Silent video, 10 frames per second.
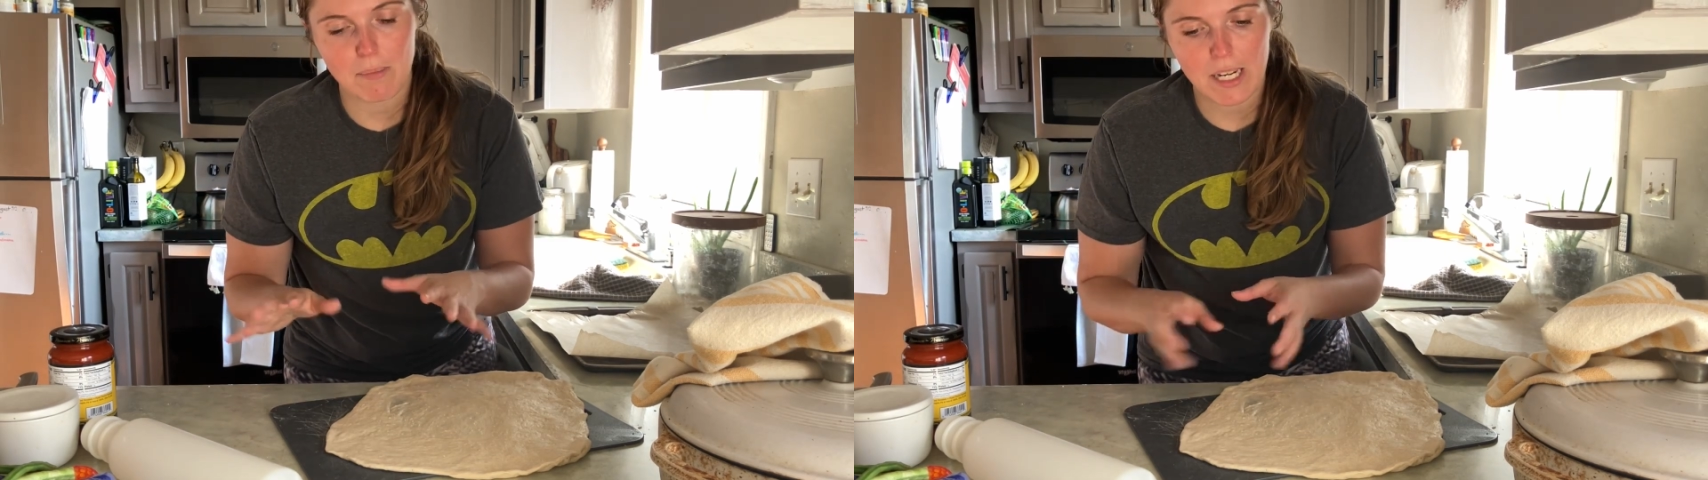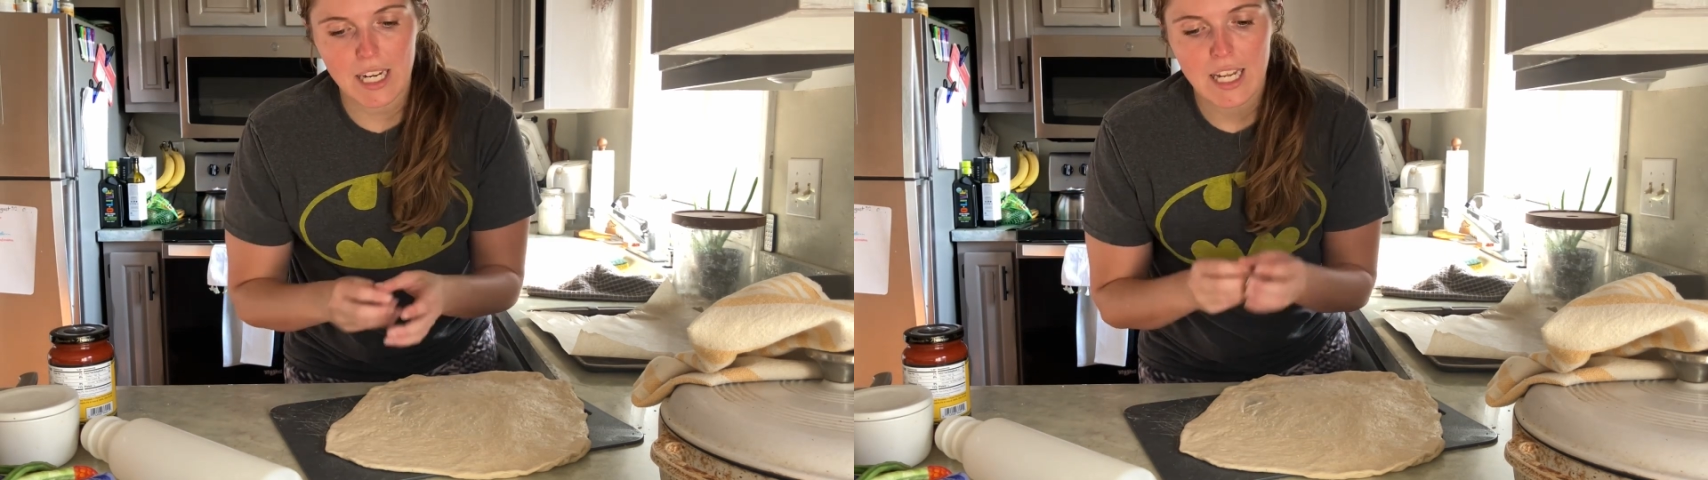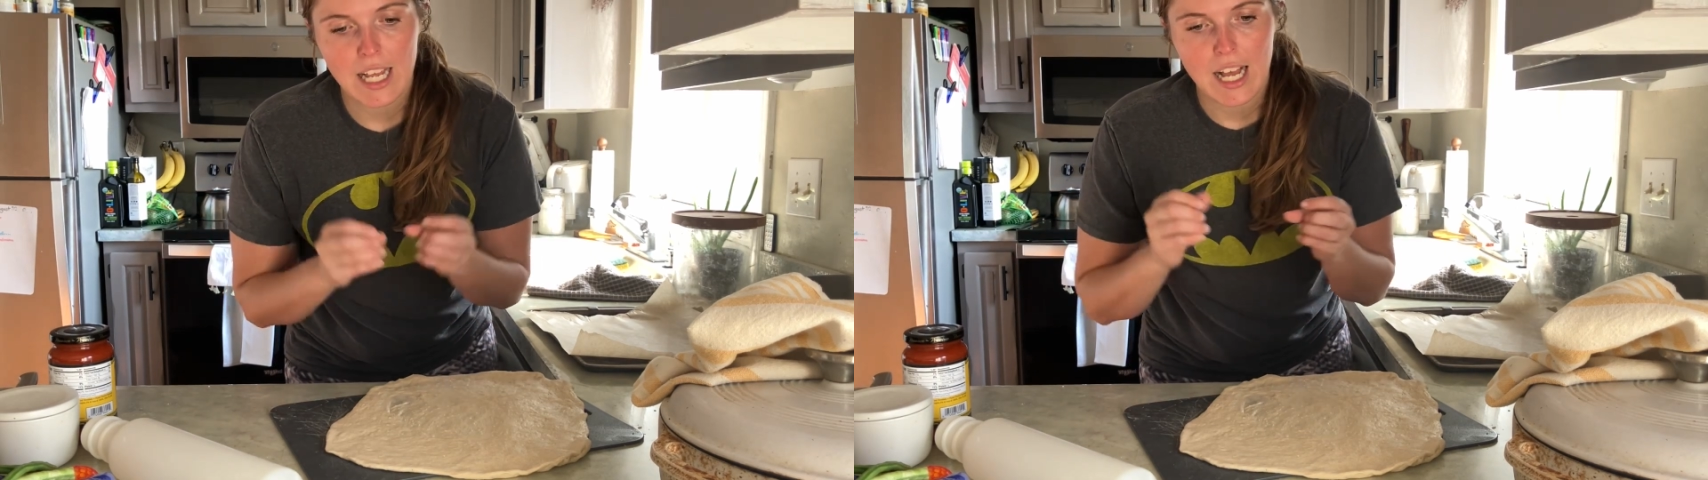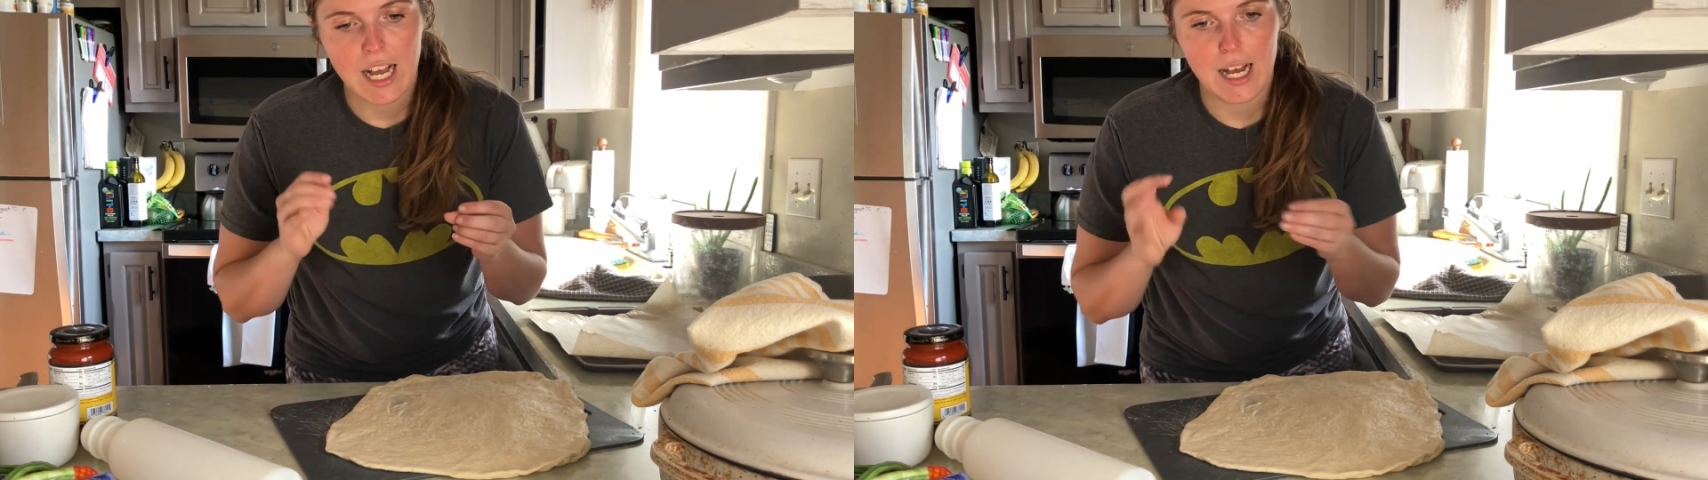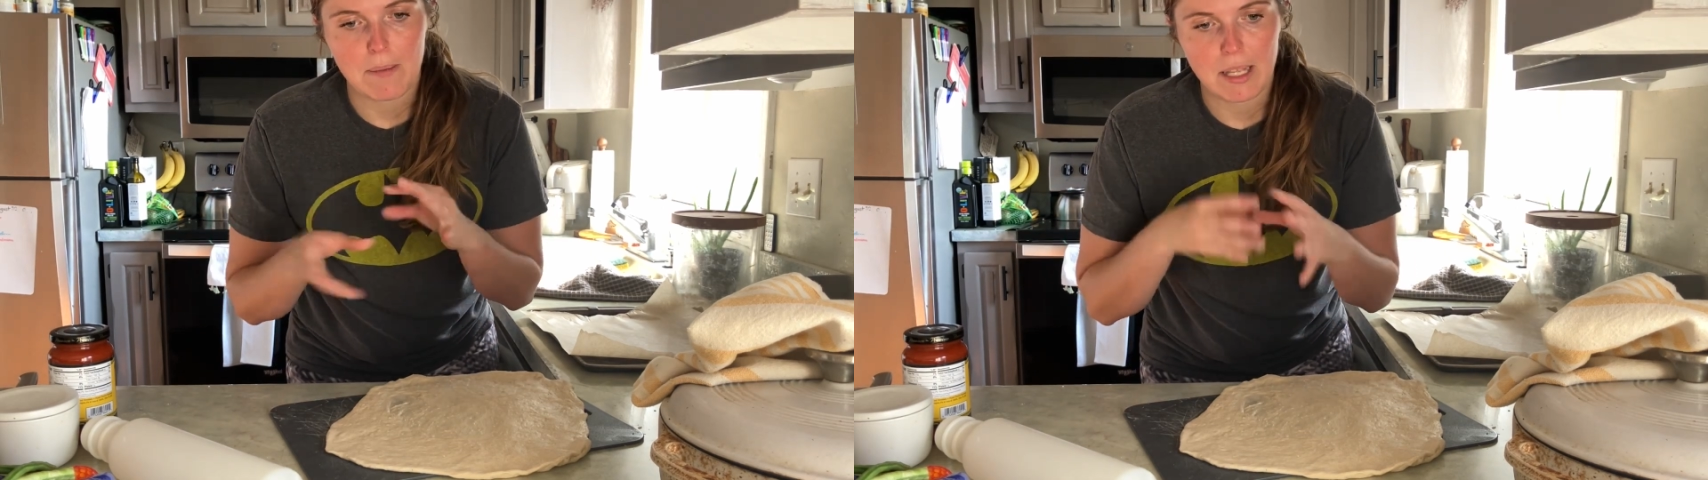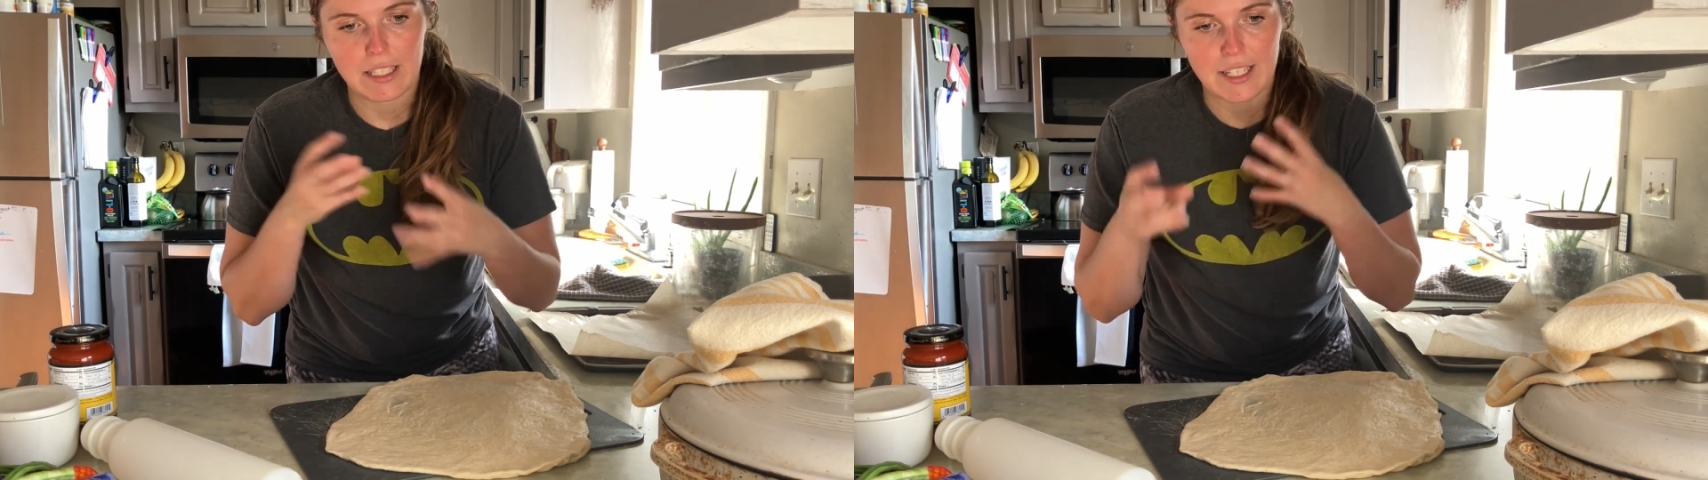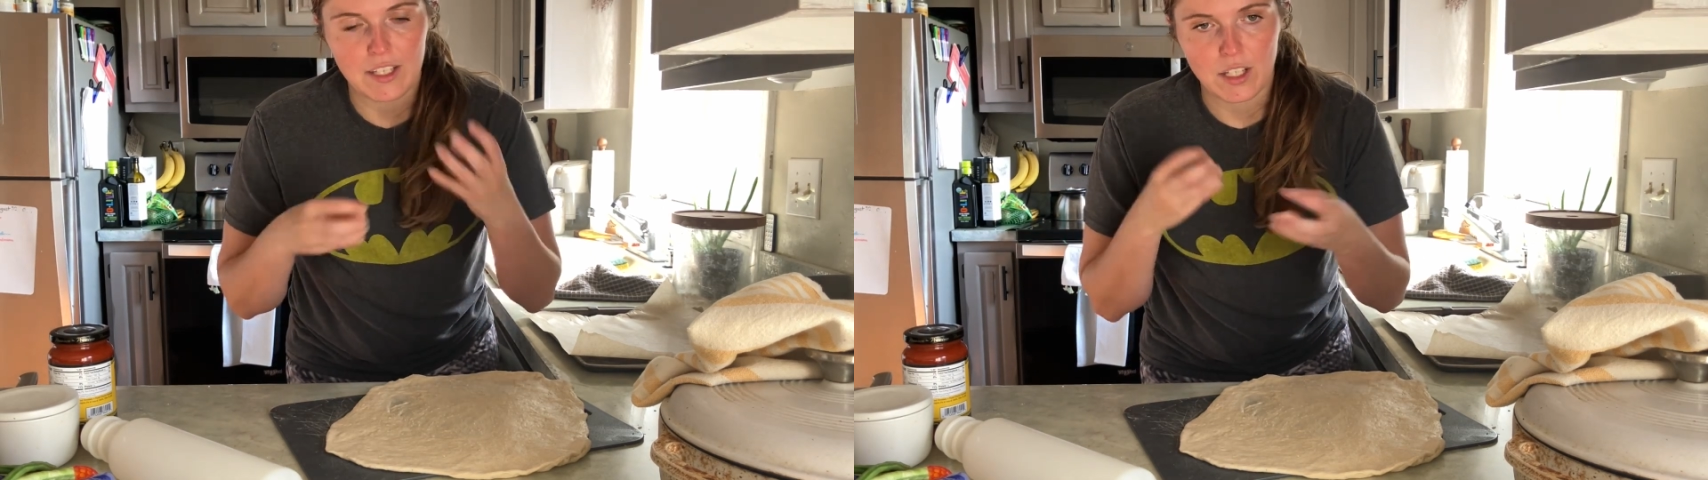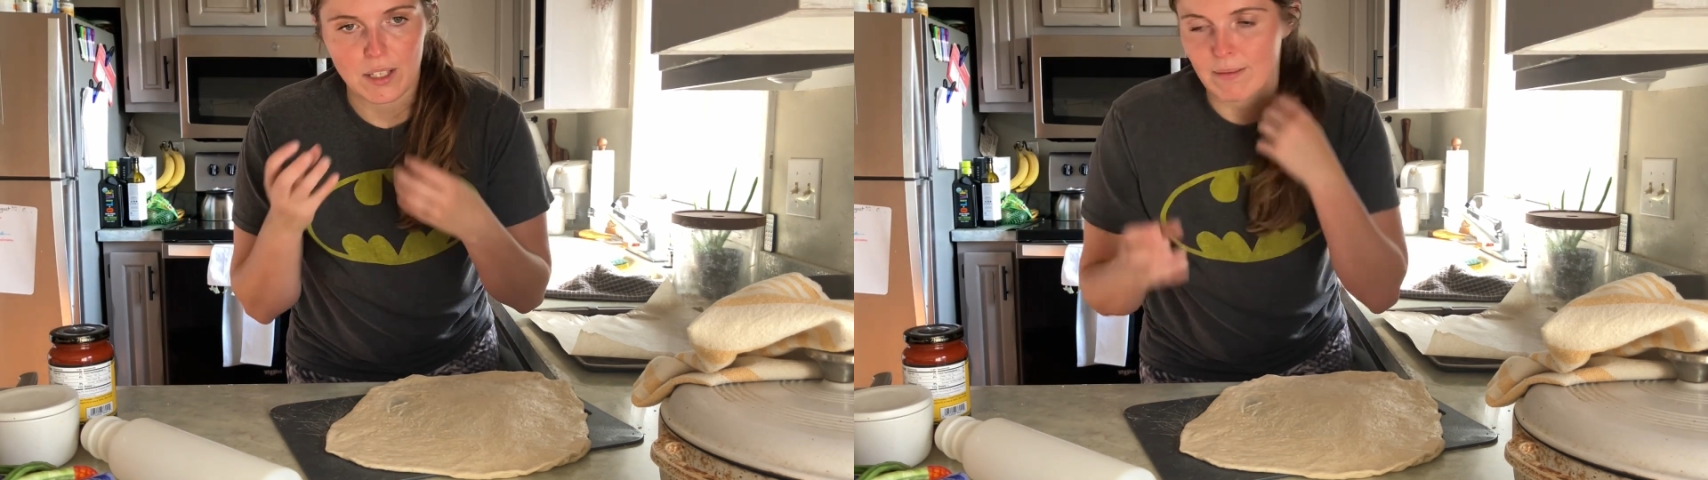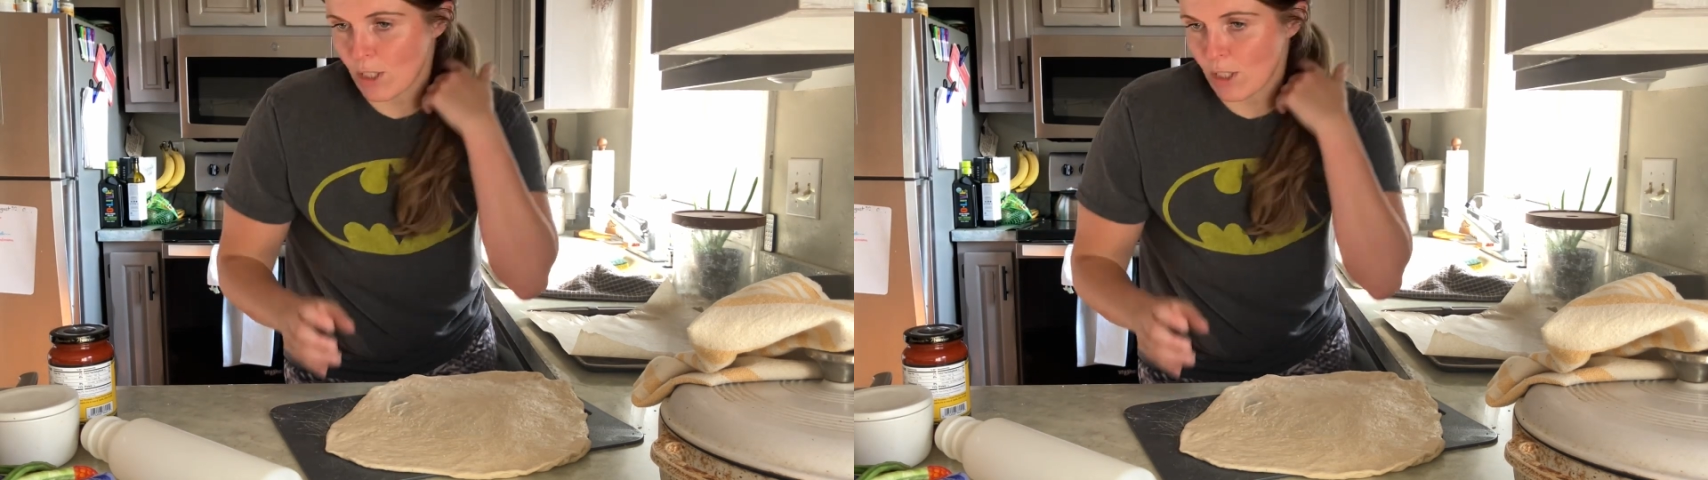minute and let the